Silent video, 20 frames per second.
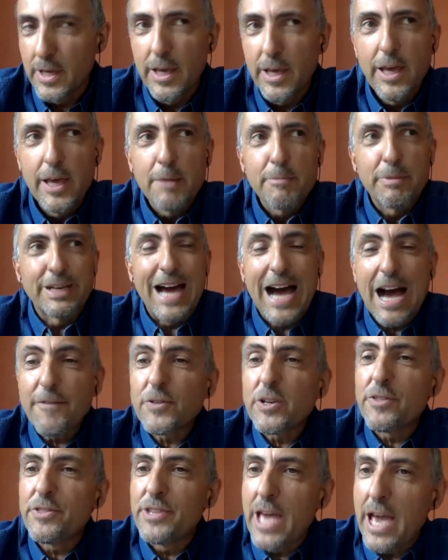But after
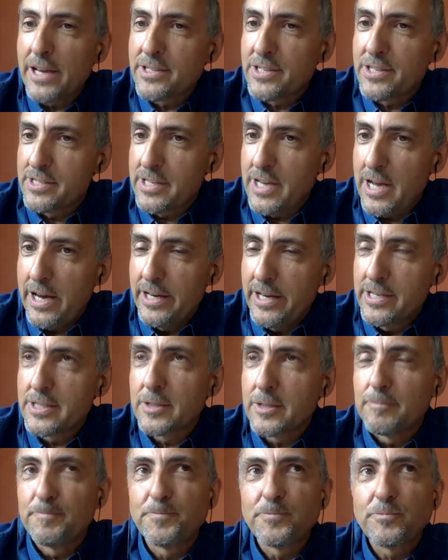the exercise,
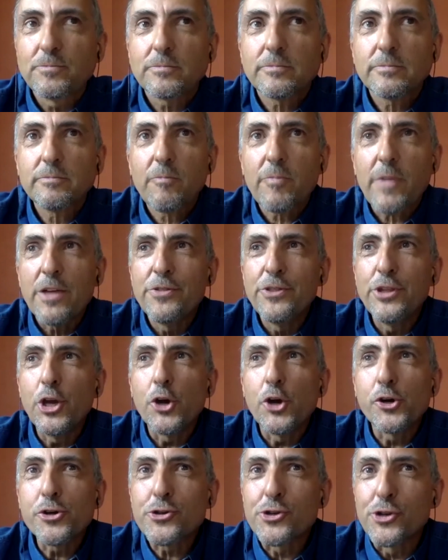the
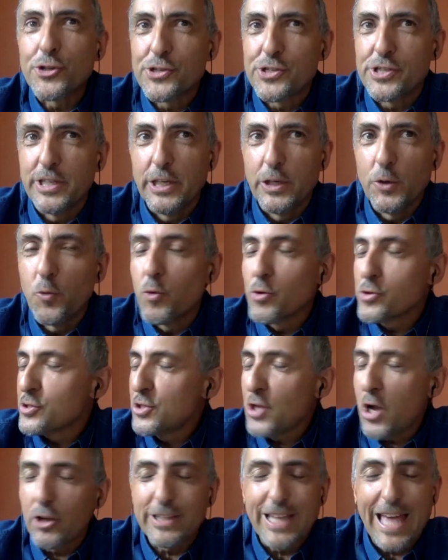urgency was
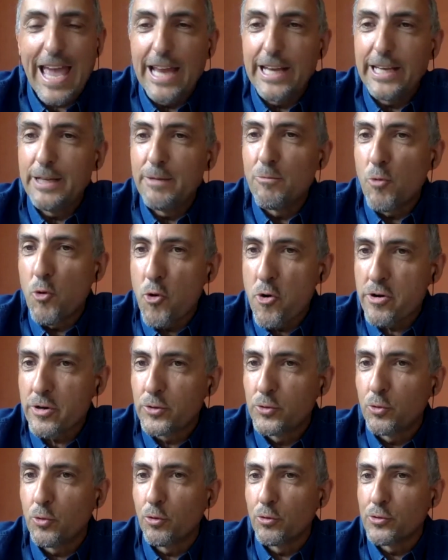not anymore to
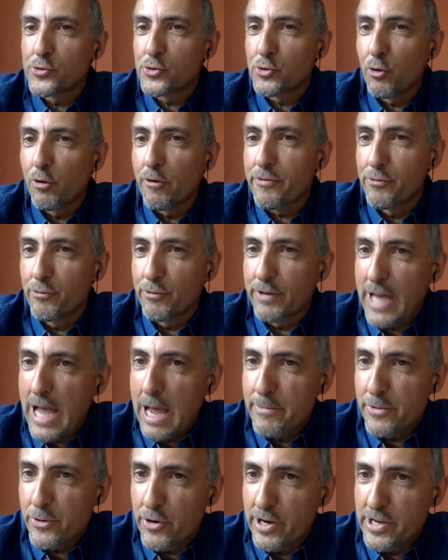control through
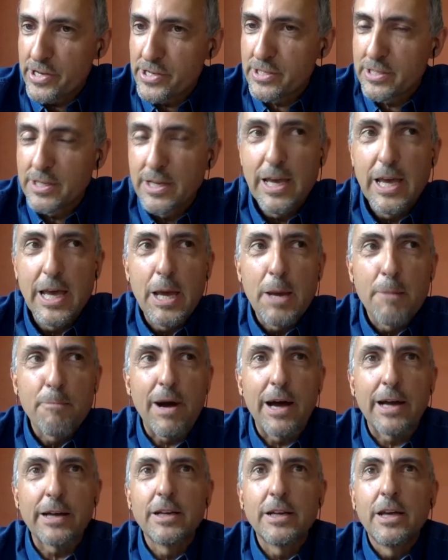cameras,
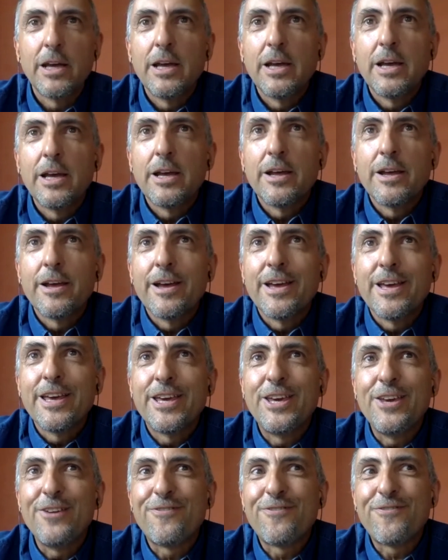but he
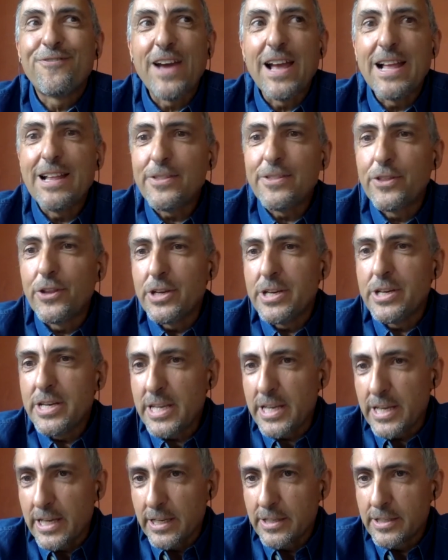felt the
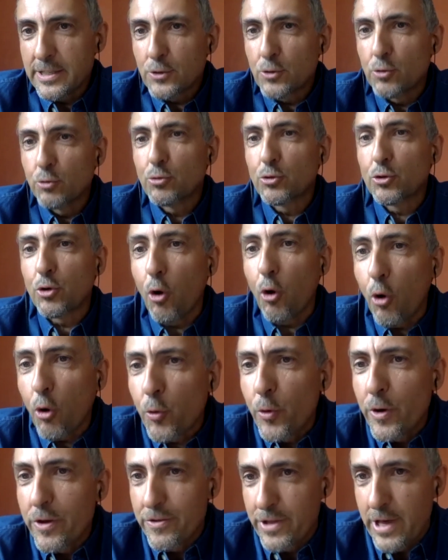need to talk
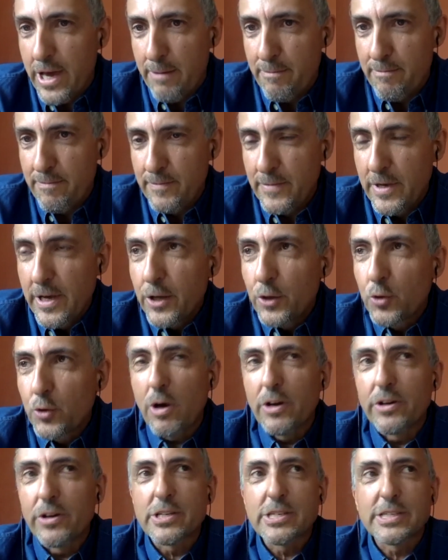with them, to
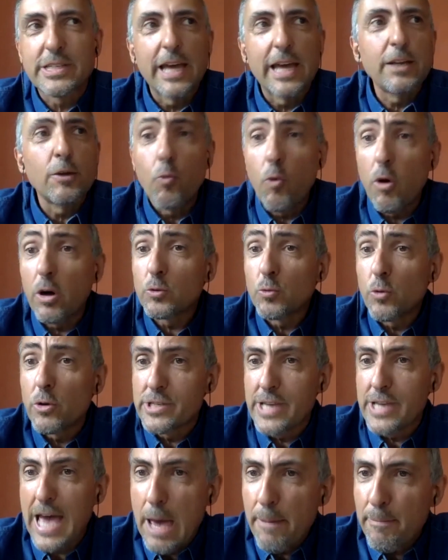understand what was
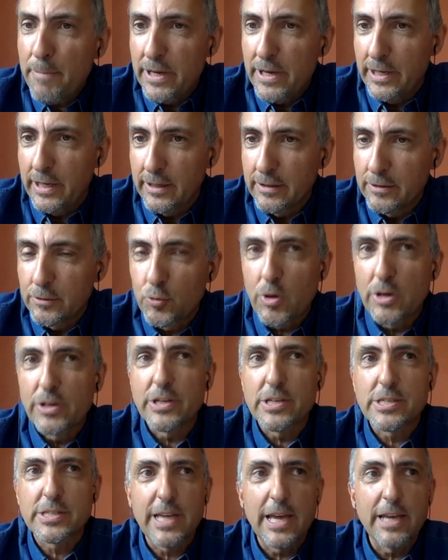happening, to
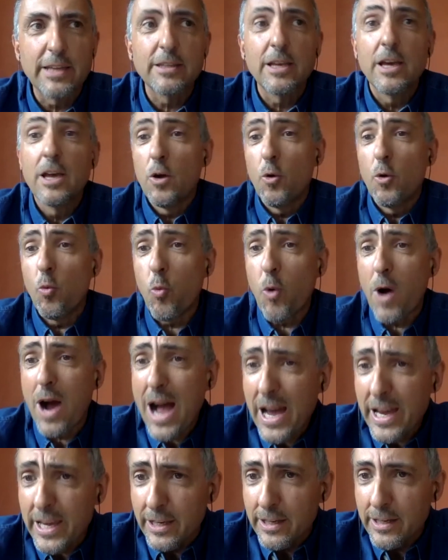understand
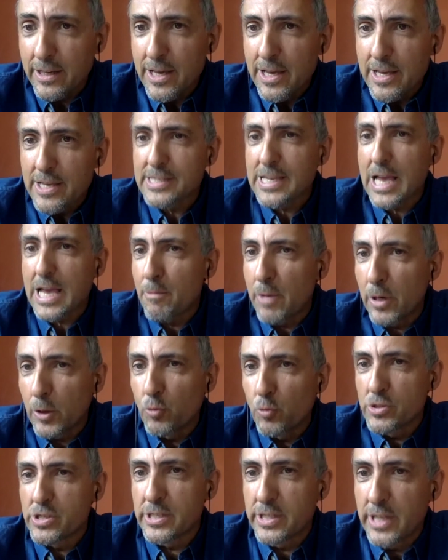why someone was
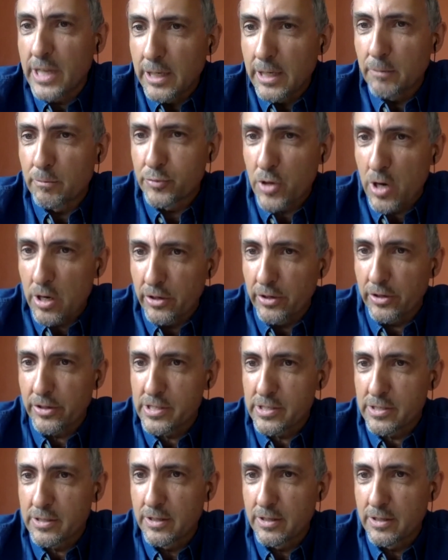stealing products.